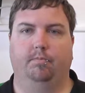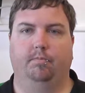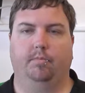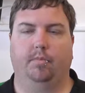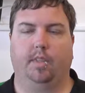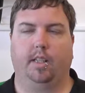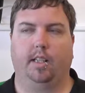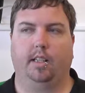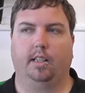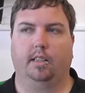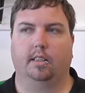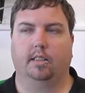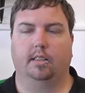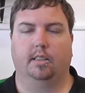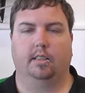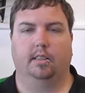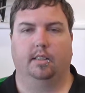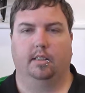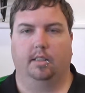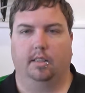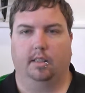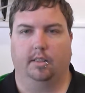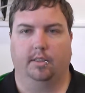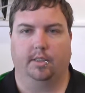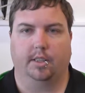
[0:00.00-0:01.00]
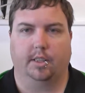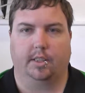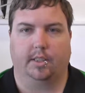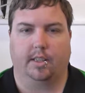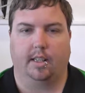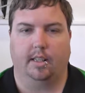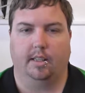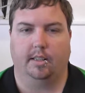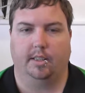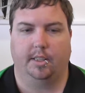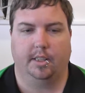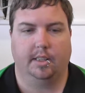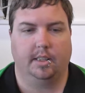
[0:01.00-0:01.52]
Thanks. I'll just
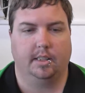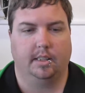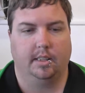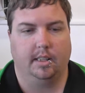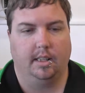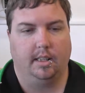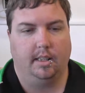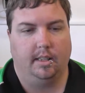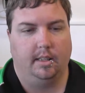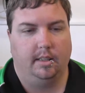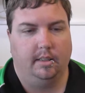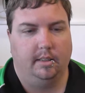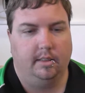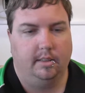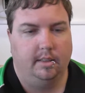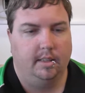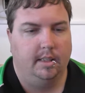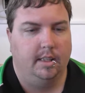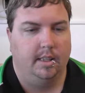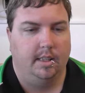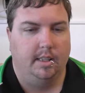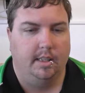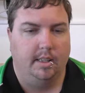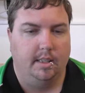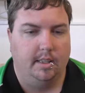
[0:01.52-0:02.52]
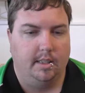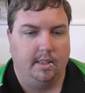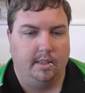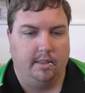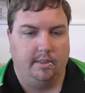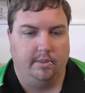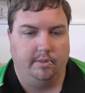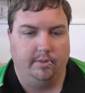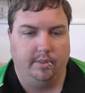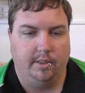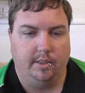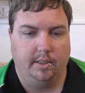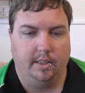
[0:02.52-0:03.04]

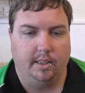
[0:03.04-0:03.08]
view